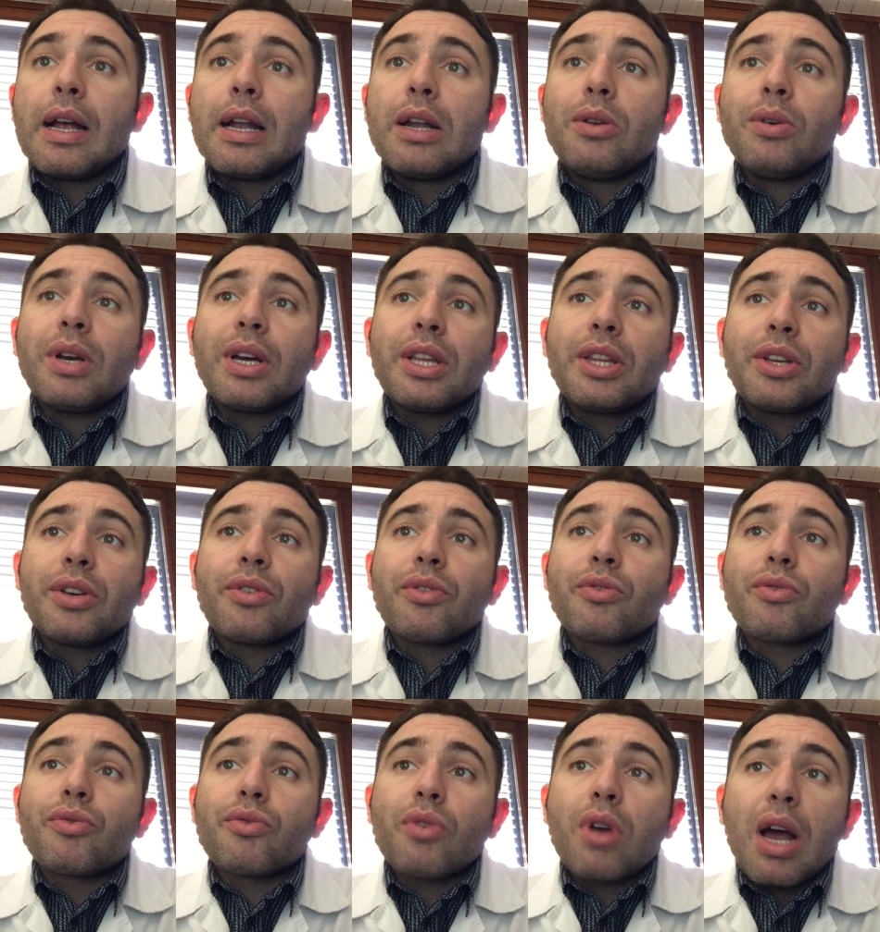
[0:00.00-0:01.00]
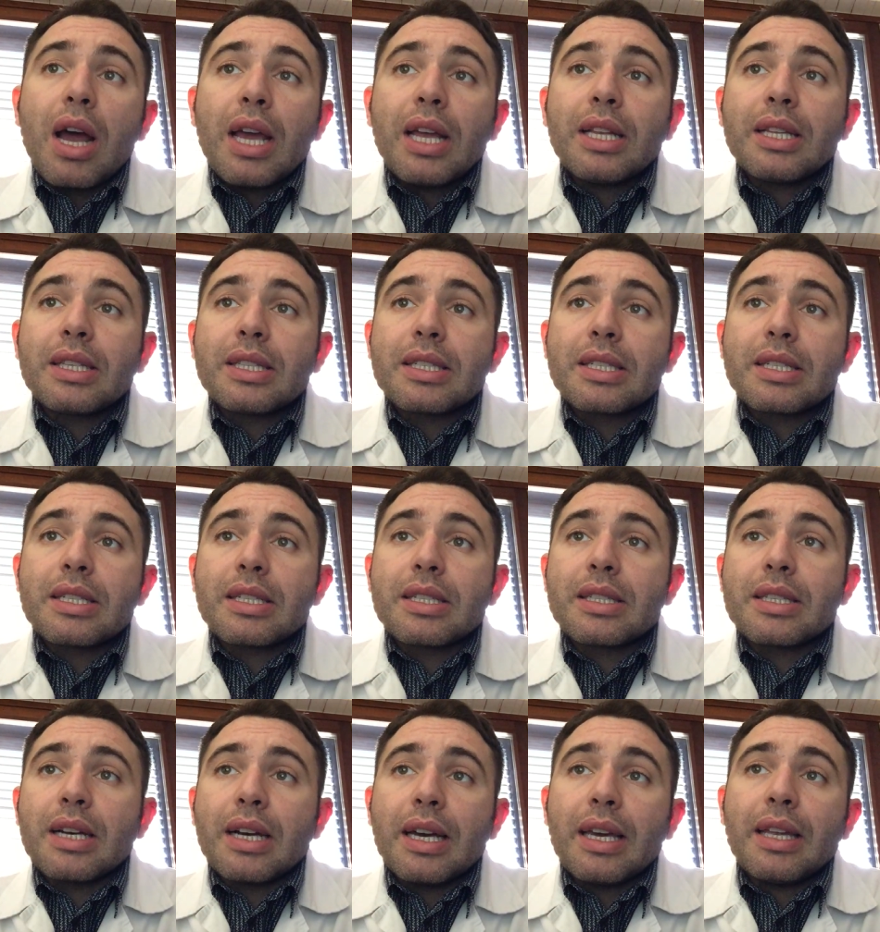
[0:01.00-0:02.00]
Look at your right
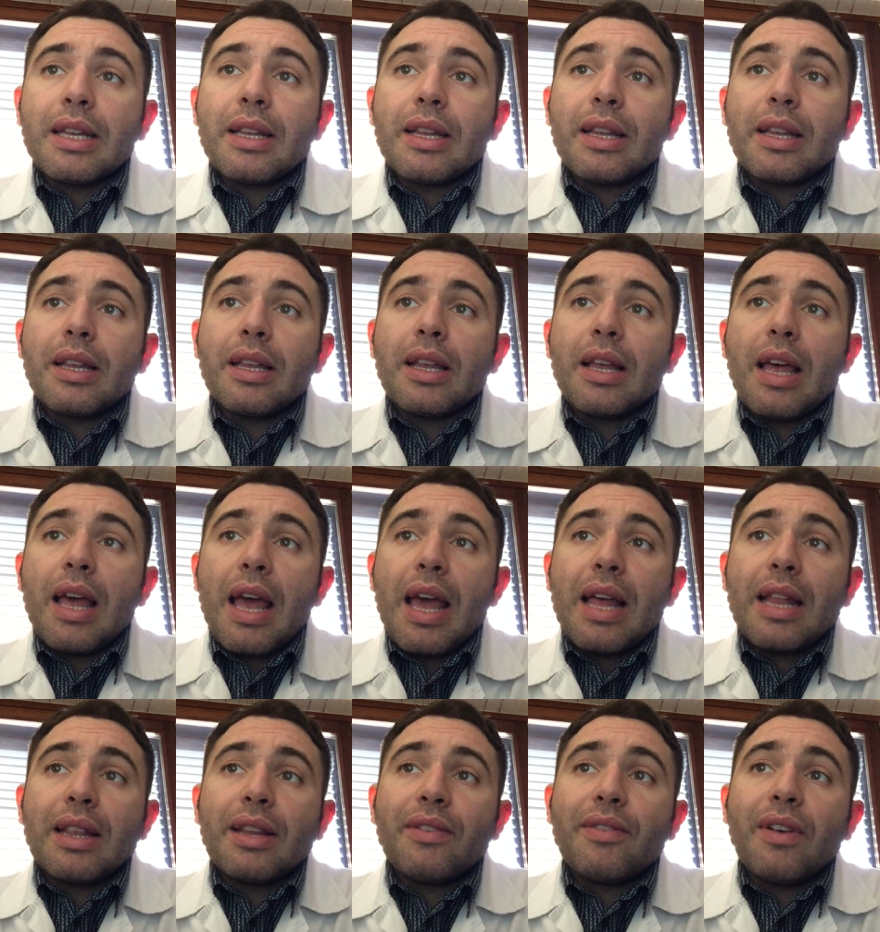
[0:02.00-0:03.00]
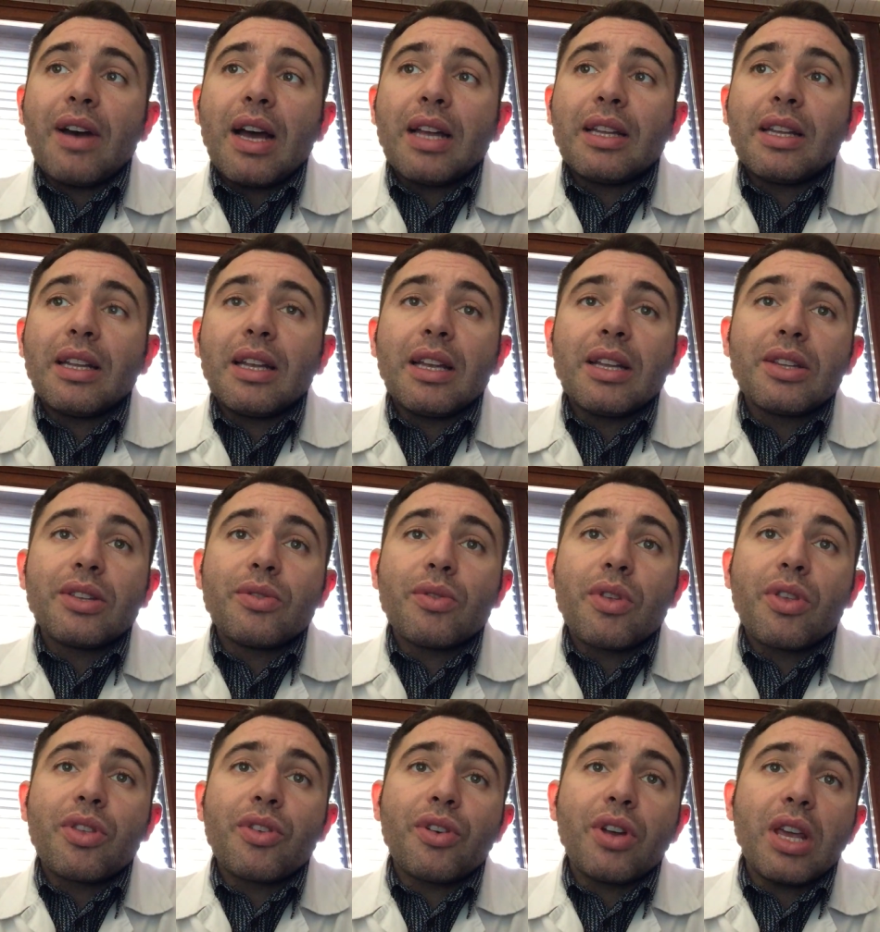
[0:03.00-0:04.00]
thigh and divide it into
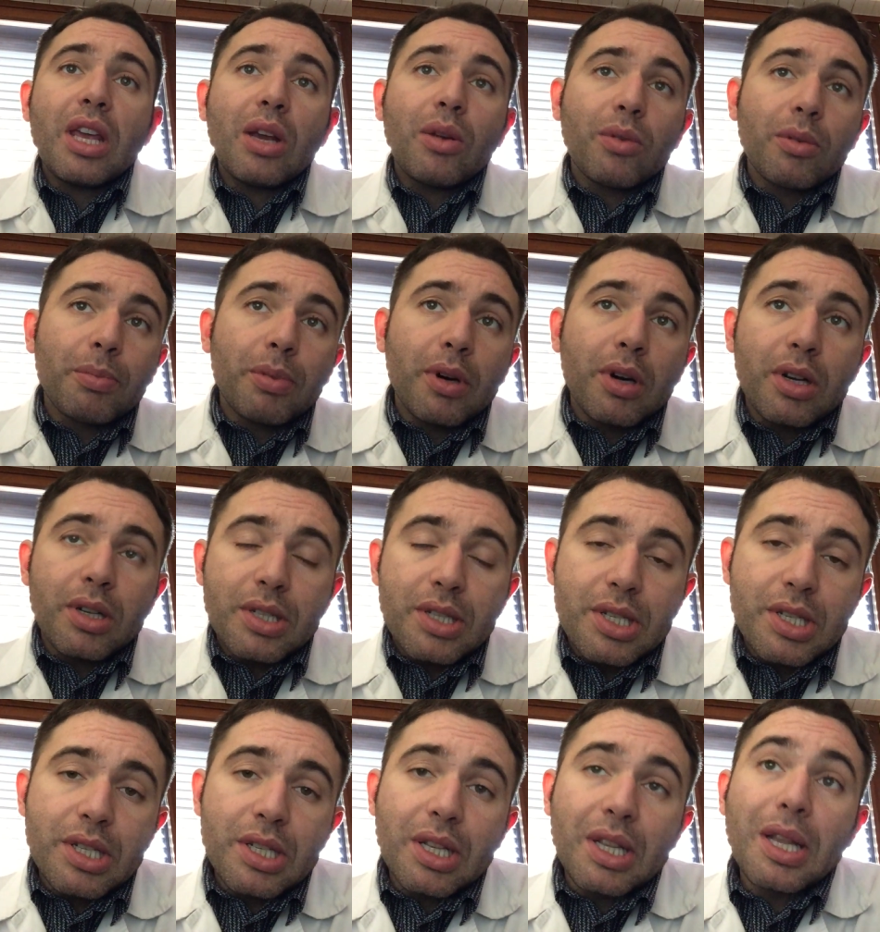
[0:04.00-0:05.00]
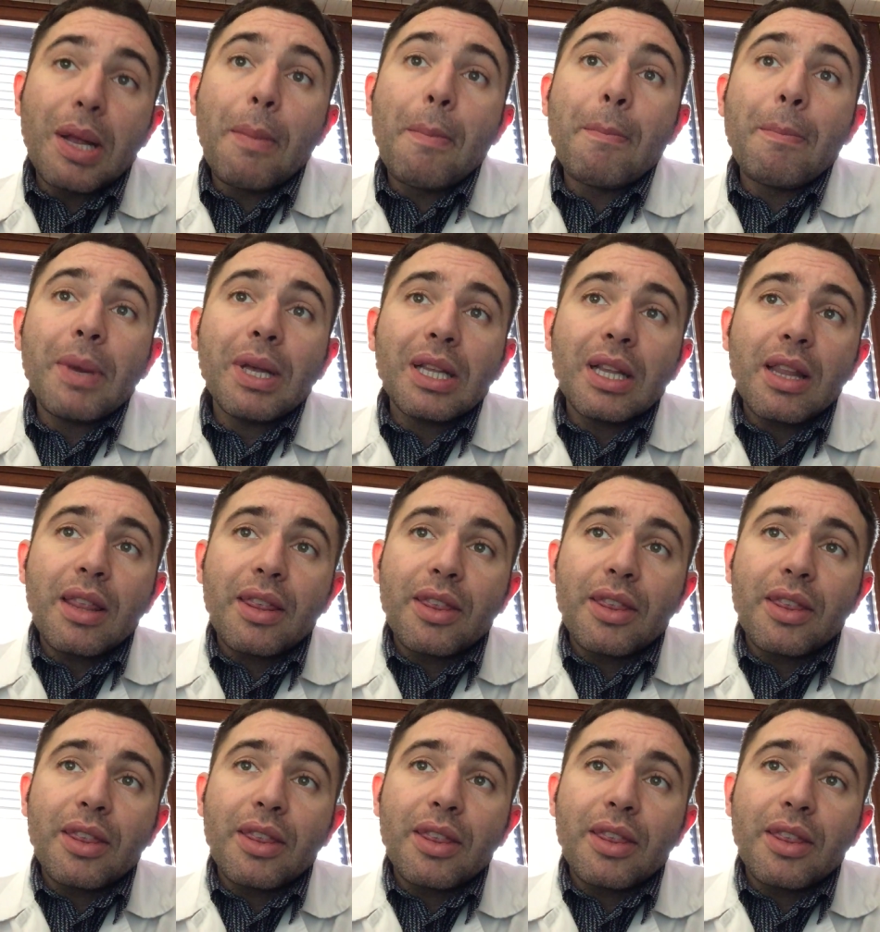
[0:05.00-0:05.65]
three equal parts. The middle